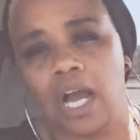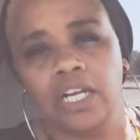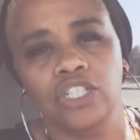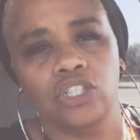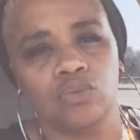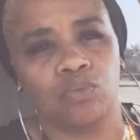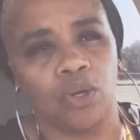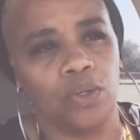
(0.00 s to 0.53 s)
I
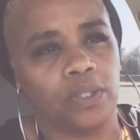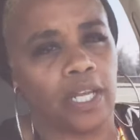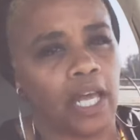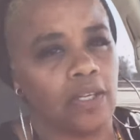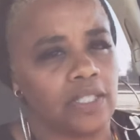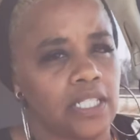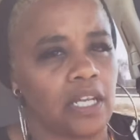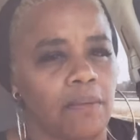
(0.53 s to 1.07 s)
just wrote
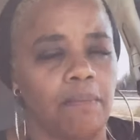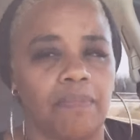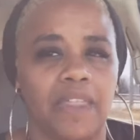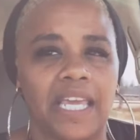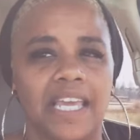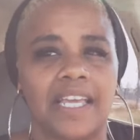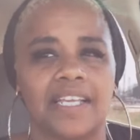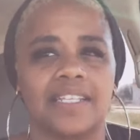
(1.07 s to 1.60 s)
down some
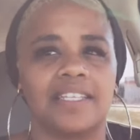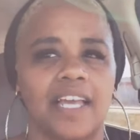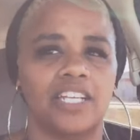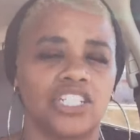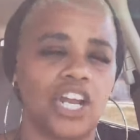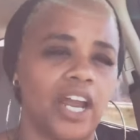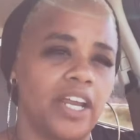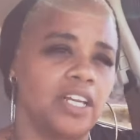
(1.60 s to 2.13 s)
things
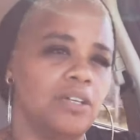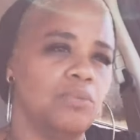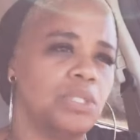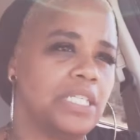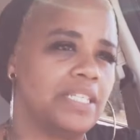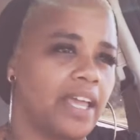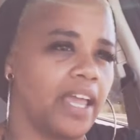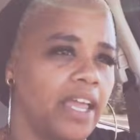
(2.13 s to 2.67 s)
that Chyna
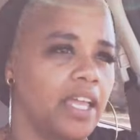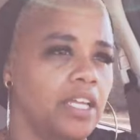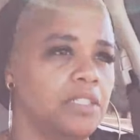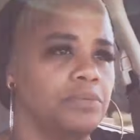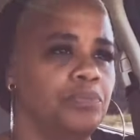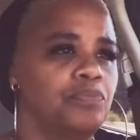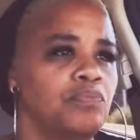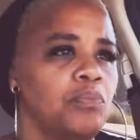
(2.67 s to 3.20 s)
was
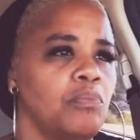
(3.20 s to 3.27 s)
saying,